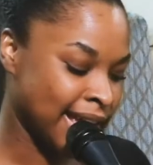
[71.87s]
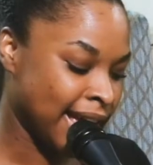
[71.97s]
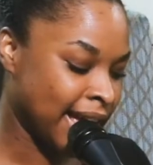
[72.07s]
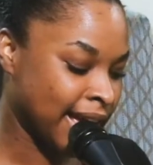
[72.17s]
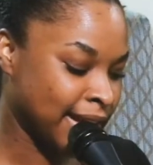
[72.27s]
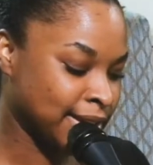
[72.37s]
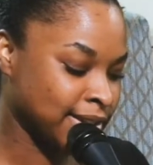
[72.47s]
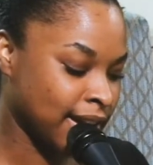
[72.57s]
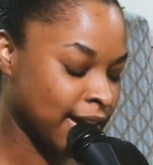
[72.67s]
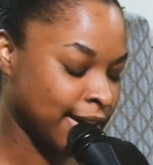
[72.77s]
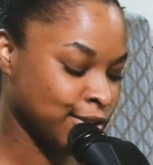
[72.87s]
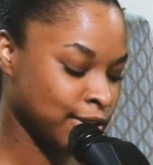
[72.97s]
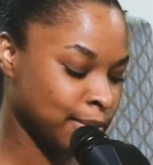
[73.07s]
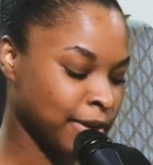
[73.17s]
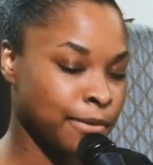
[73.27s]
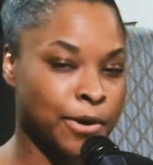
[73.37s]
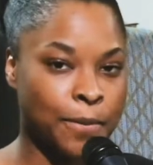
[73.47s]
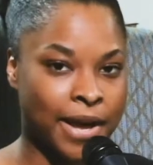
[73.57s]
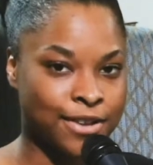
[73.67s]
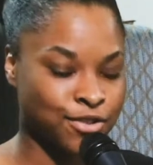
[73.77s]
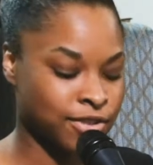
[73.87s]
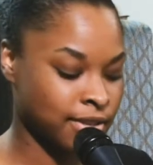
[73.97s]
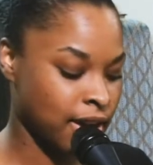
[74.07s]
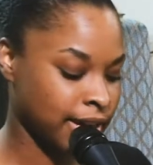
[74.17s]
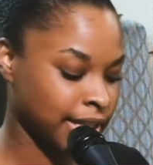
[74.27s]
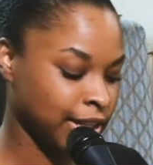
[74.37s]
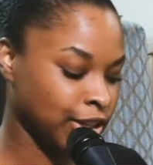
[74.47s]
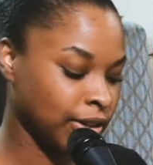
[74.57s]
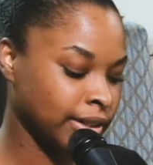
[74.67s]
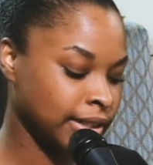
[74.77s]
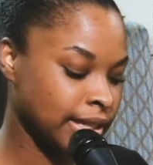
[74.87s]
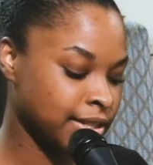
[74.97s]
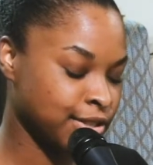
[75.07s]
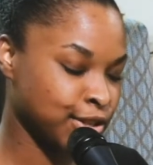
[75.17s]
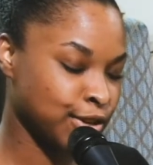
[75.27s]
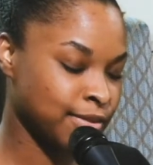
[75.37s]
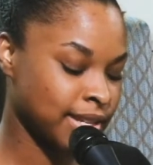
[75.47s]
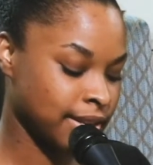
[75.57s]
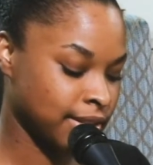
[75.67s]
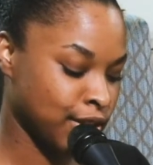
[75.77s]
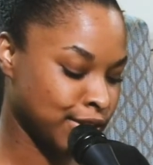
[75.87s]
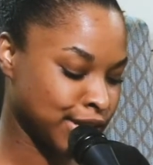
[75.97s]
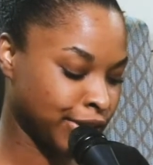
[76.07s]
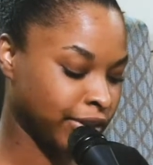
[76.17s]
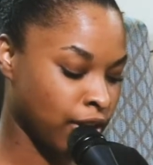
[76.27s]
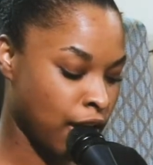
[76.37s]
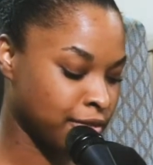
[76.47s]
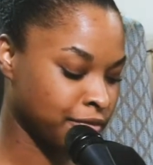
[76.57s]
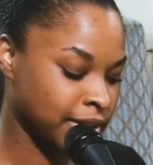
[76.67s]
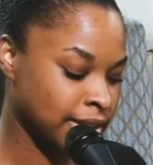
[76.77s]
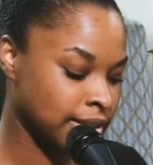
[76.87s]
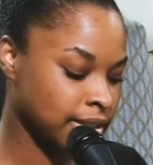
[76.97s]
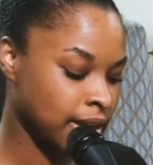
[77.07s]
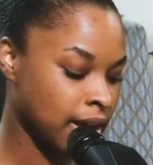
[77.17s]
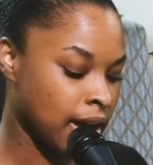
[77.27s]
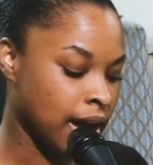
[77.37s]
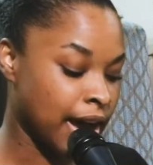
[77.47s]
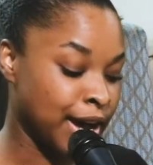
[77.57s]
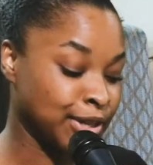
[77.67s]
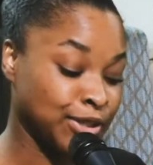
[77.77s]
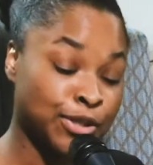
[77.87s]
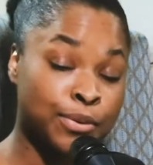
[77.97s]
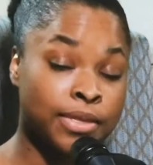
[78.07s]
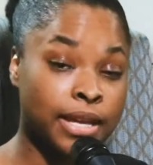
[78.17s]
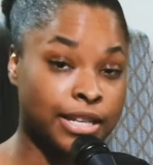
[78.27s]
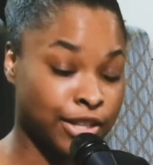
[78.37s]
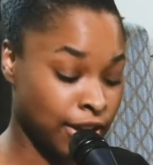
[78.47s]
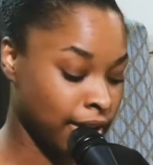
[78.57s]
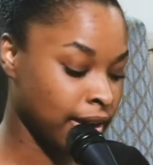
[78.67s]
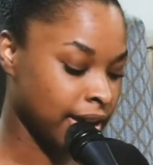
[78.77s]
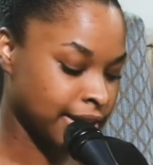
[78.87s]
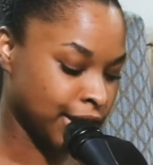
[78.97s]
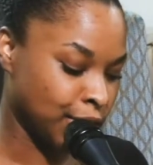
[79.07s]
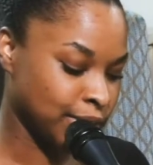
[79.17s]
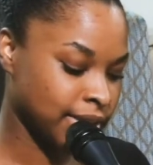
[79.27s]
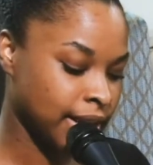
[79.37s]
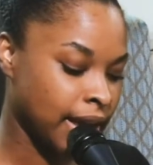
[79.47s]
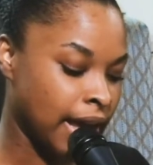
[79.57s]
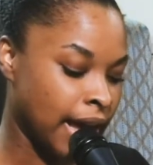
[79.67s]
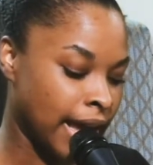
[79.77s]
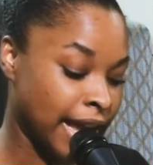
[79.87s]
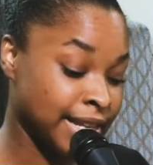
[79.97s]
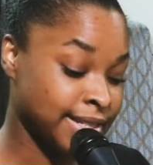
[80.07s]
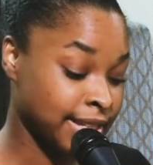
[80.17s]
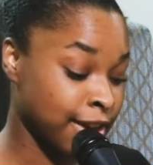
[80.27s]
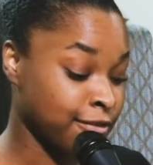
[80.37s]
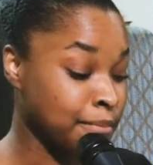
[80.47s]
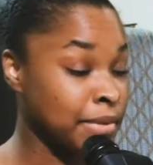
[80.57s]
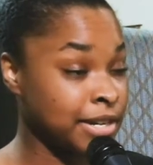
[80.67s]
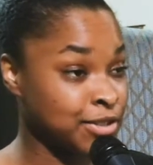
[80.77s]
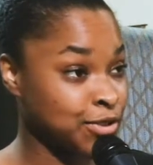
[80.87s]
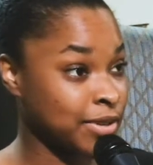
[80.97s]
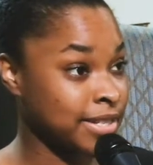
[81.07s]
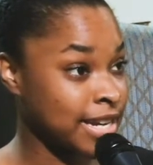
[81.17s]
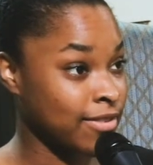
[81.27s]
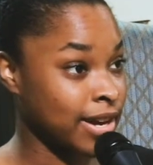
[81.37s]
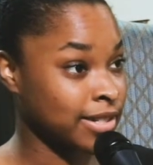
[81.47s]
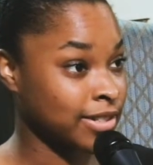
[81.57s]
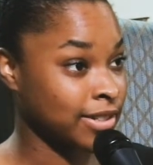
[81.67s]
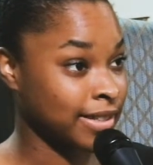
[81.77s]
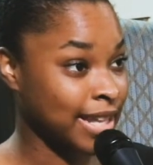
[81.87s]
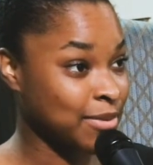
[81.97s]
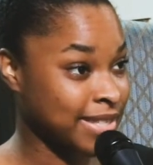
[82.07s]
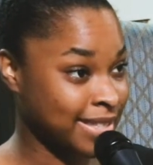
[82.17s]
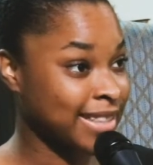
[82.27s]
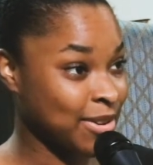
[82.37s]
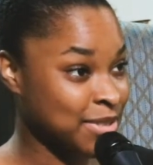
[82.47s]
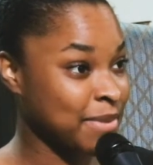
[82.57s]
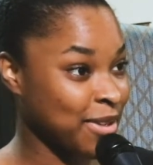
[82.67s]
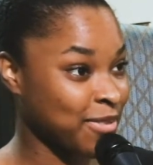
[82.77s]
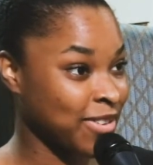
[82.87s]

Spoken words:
And just a bit about Pastor Scott. He currently serves as the Ontario Conference Youth Young Adult ACF Ministries Director. That was a mouthful.